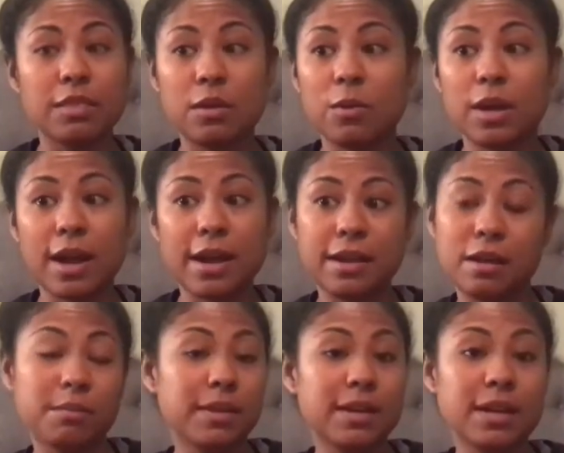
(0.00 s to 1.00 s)
than what I
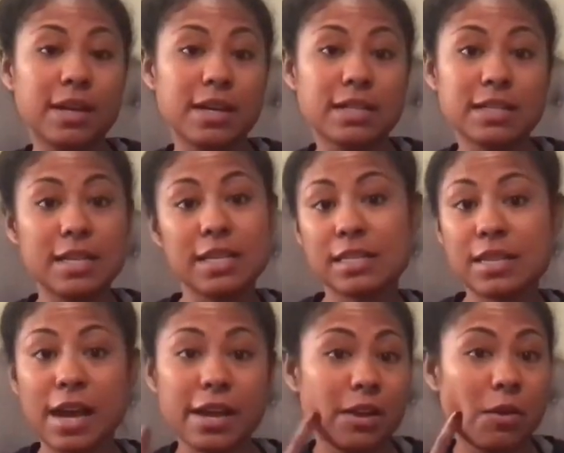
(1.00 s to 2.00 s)
am because it's
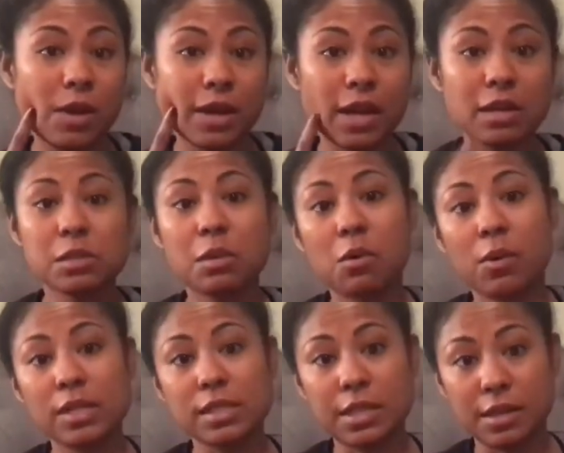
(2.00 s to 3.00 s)
not here what council
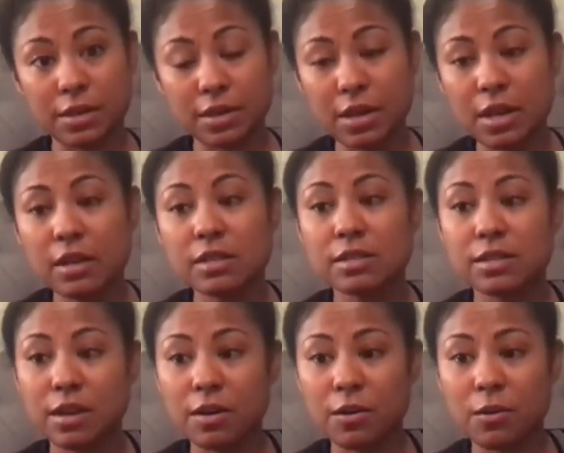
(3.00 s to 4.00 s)
was here.
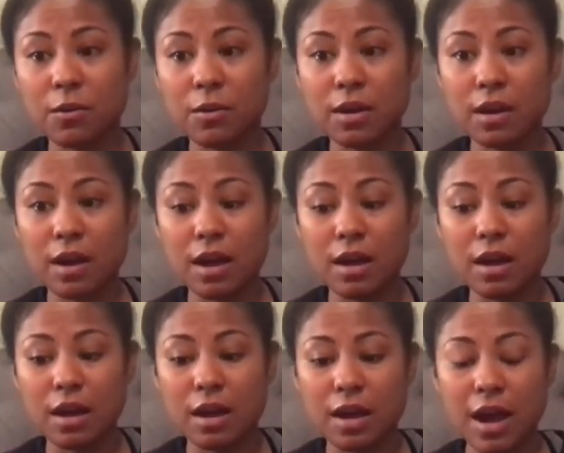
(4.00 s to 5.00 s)
So
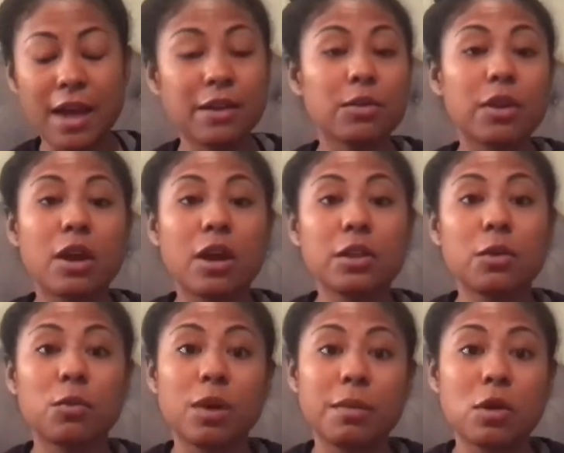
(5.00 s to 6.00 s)
I know there are
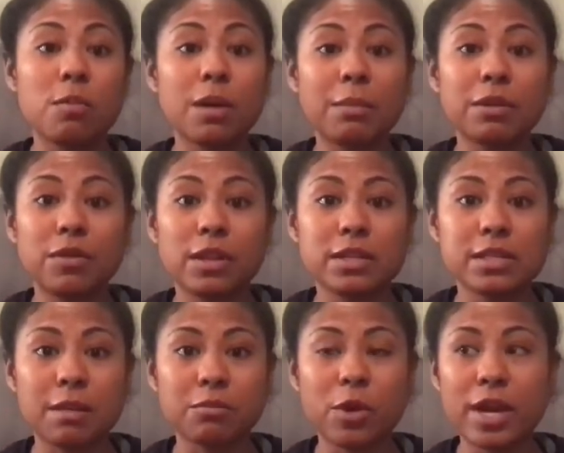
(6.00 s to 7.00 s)
other women who probably feel the
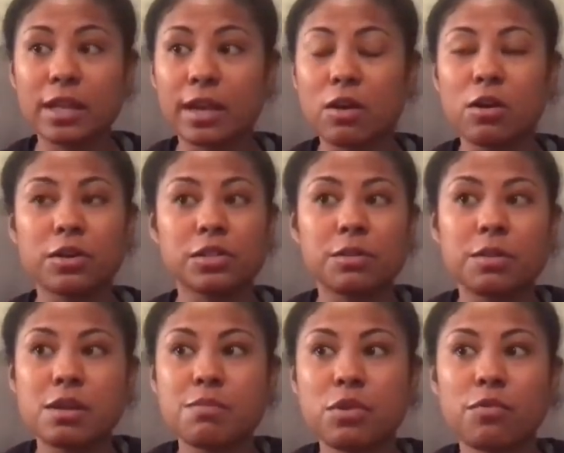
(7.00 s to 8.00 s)
same way. Like, oh, there's so
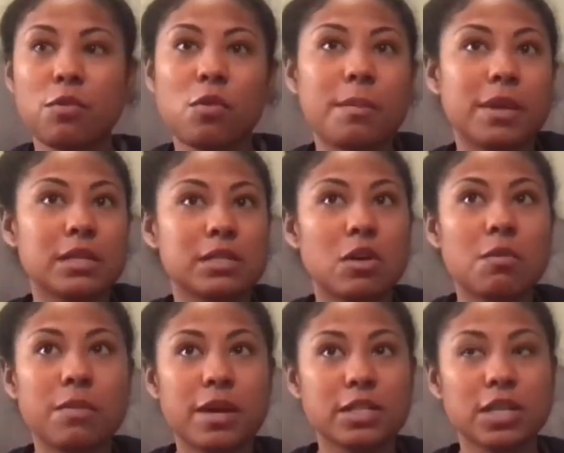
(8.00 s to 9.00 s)
many beautiful women. and so
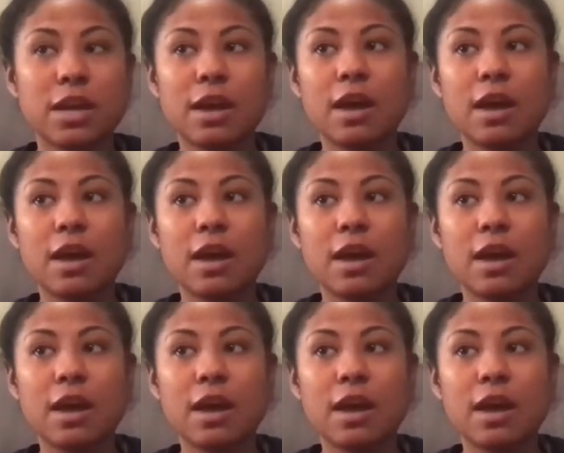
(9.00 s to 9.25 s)
much.